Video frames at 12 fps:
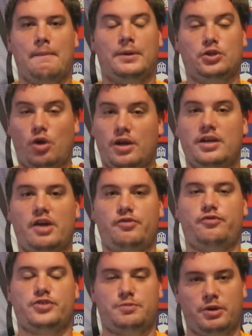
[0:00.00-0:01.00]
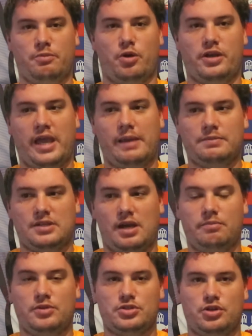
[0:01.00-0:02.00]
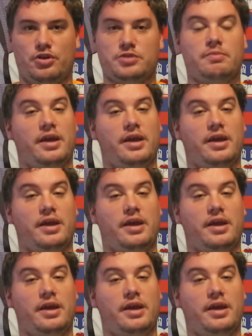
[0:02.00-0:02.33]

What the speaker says: but not enough Springbok game time this year has